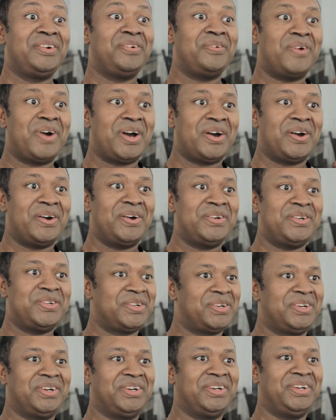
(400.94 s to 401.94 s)
Wow,
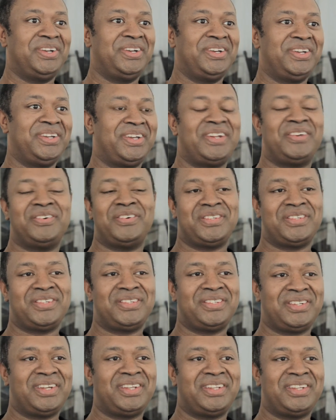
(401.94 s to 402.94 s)
sure. That
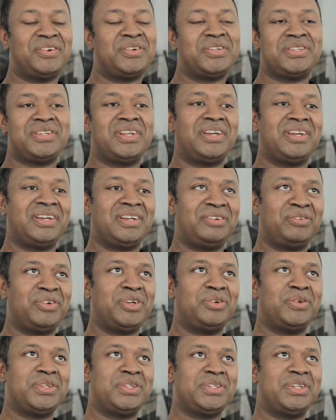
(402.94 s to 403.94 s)
was
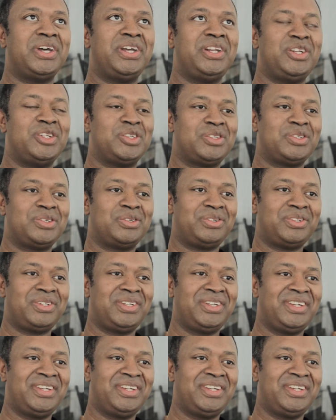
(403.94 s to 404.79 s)
when I was 9 years old.